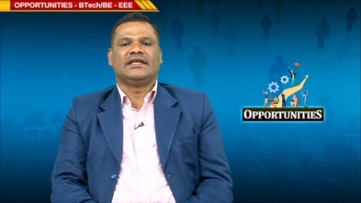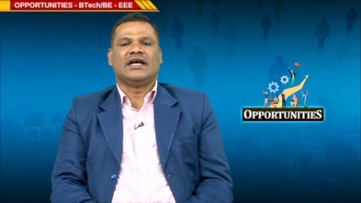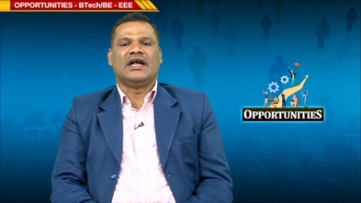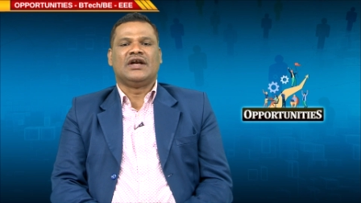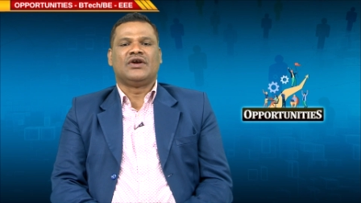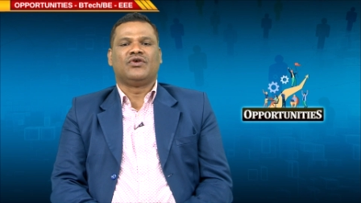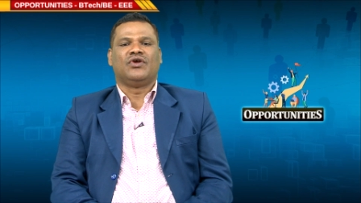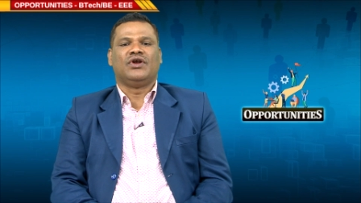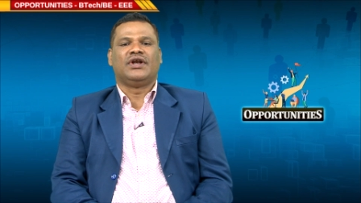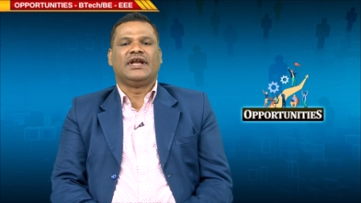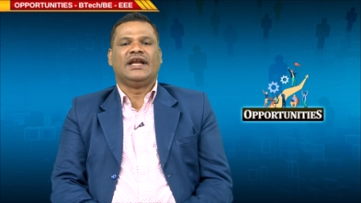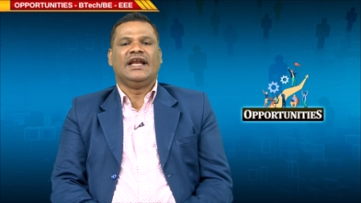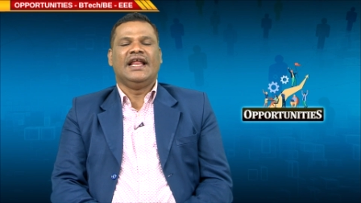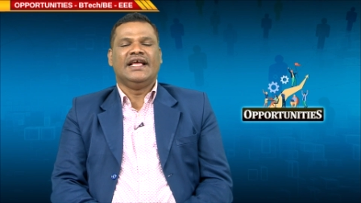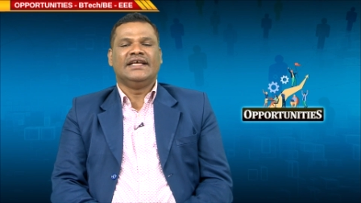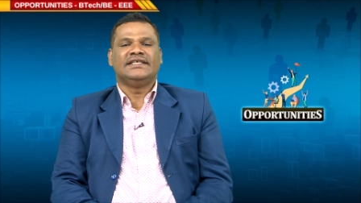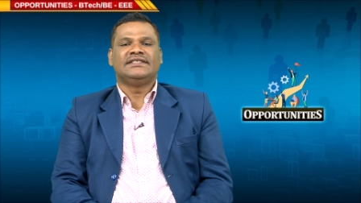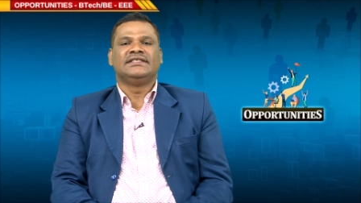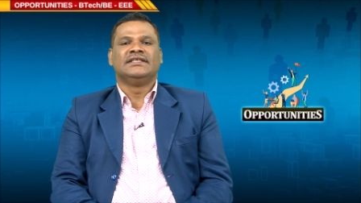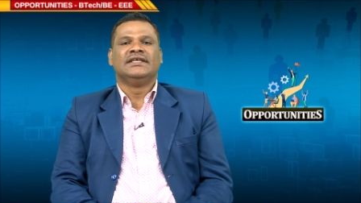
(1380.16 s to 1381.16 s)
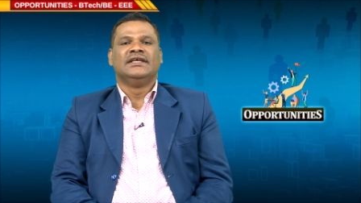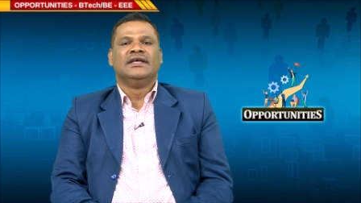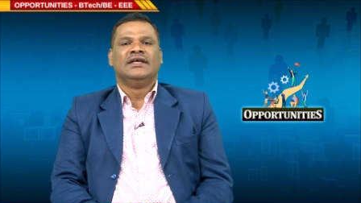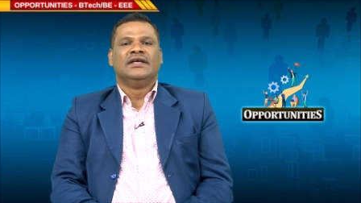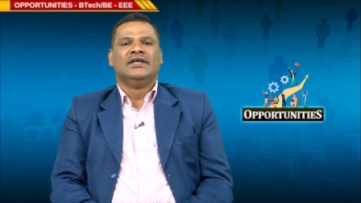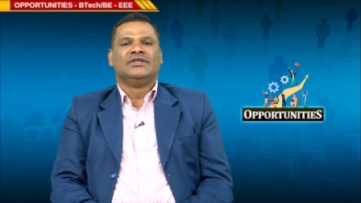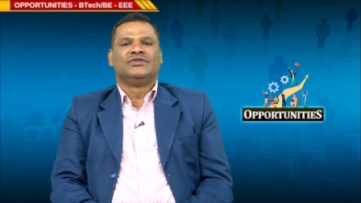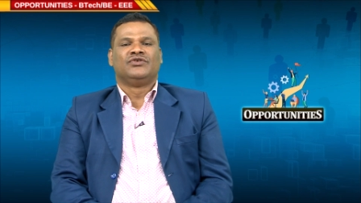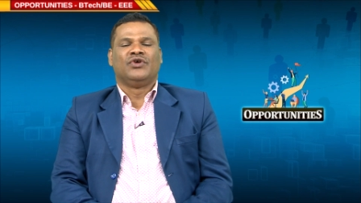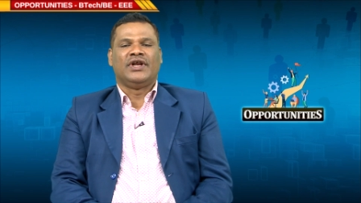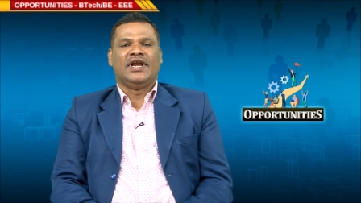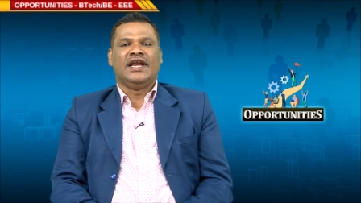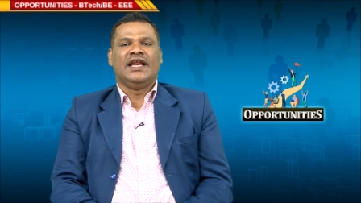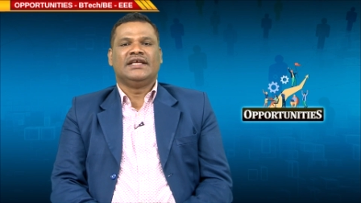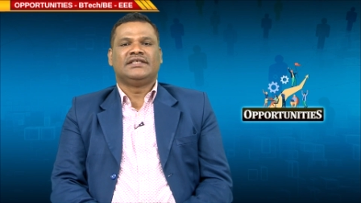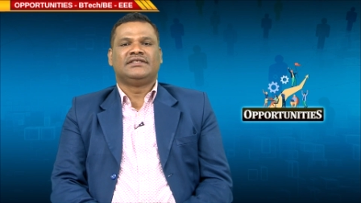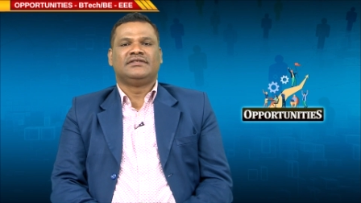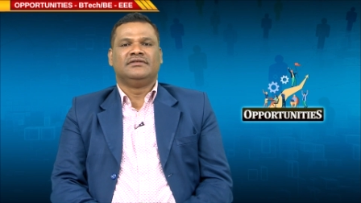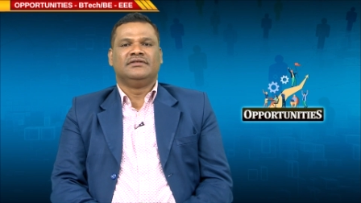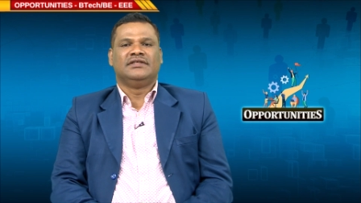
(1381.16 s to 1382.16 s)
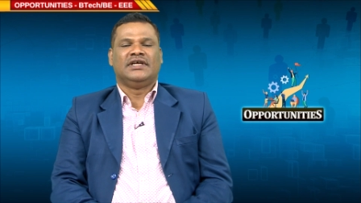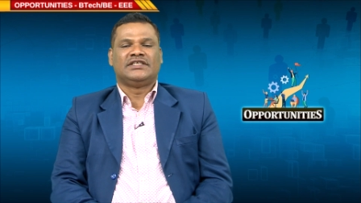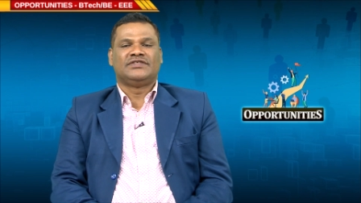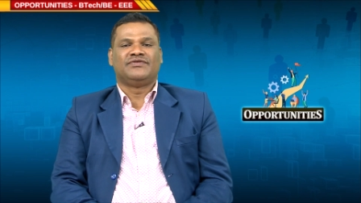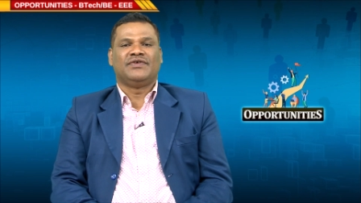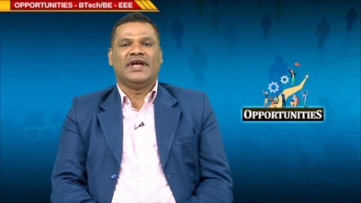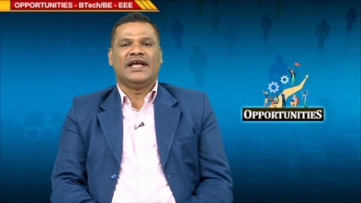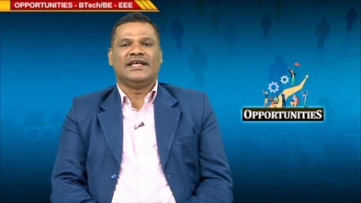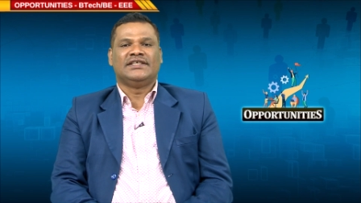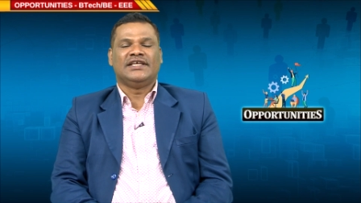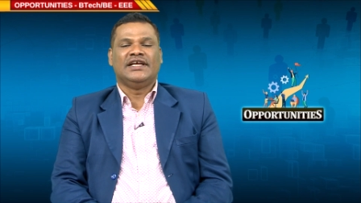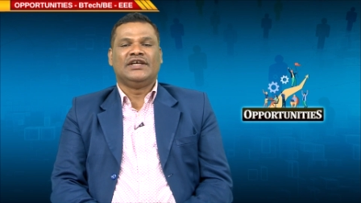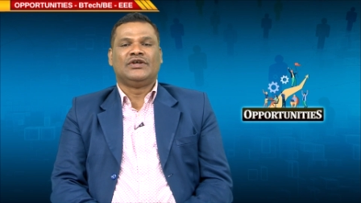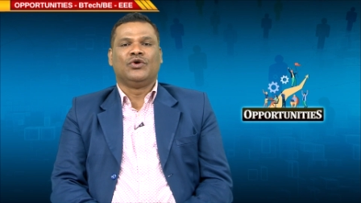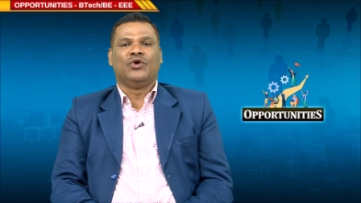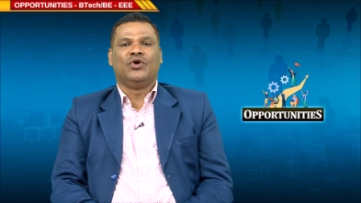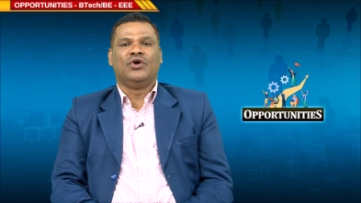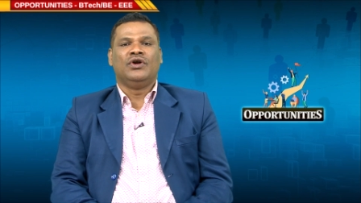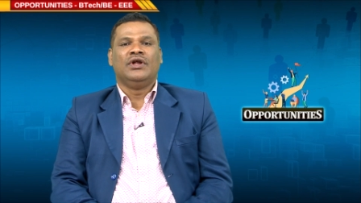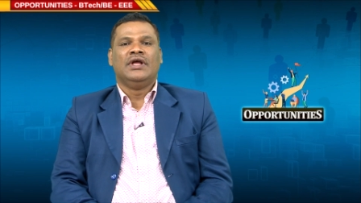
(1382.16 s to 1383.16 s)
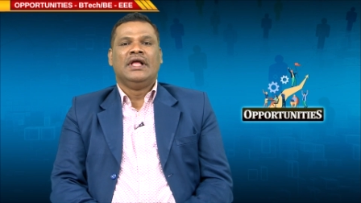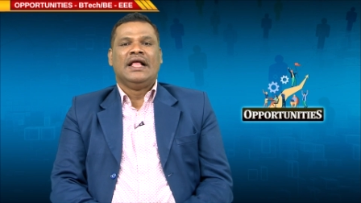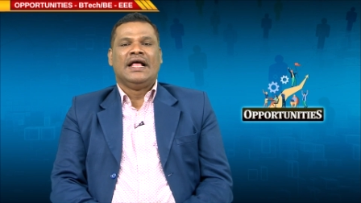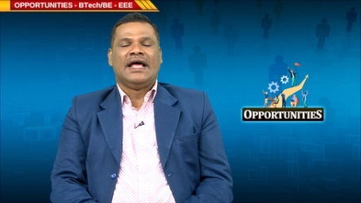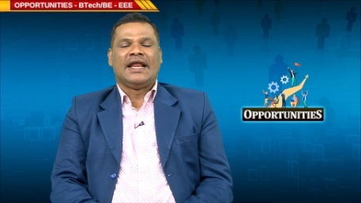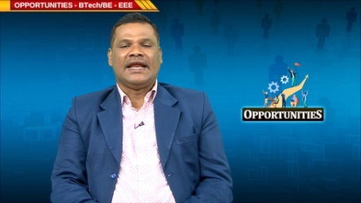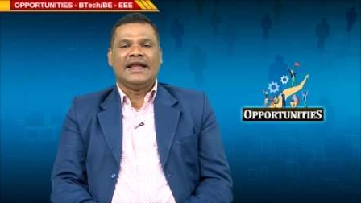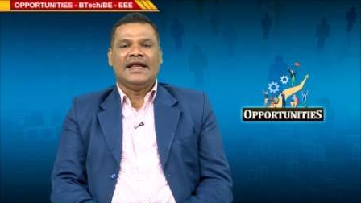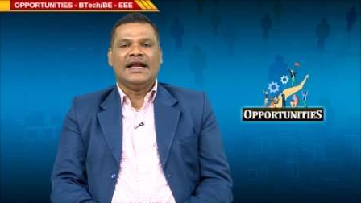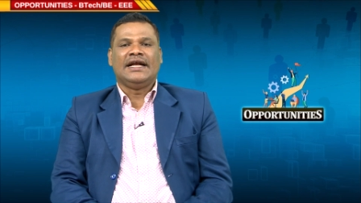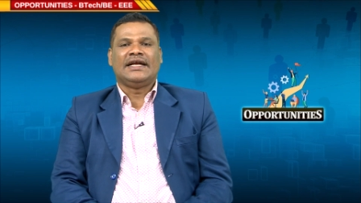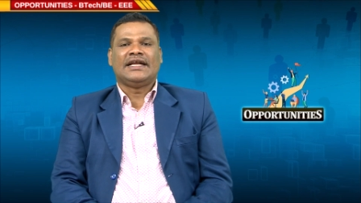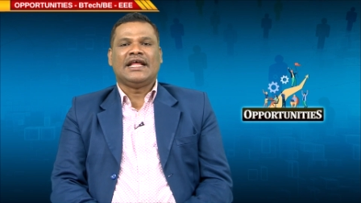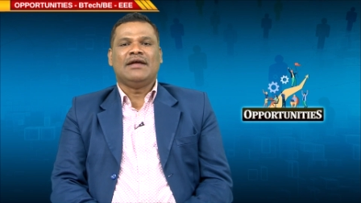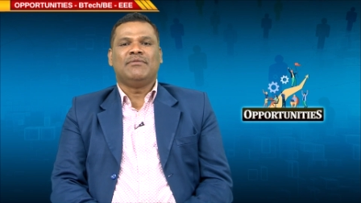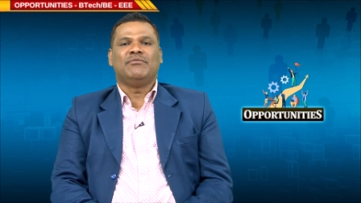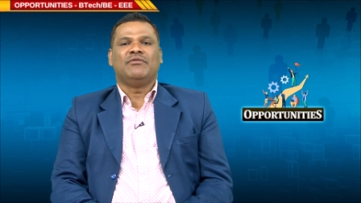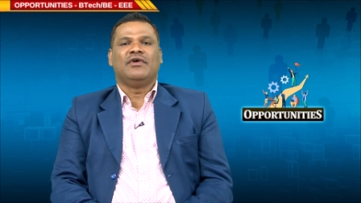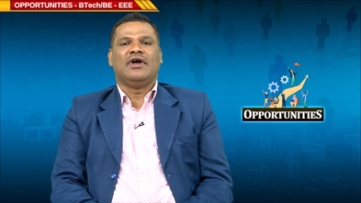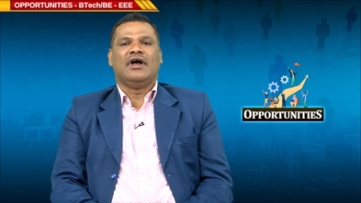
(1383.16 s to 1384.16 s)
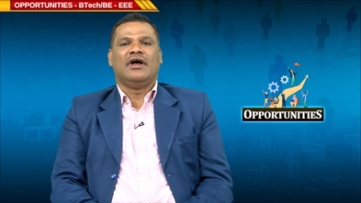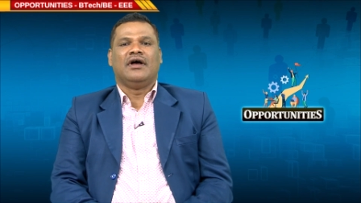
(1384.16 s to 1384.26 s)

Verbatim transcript: control relays, so, relays that is why as I told real time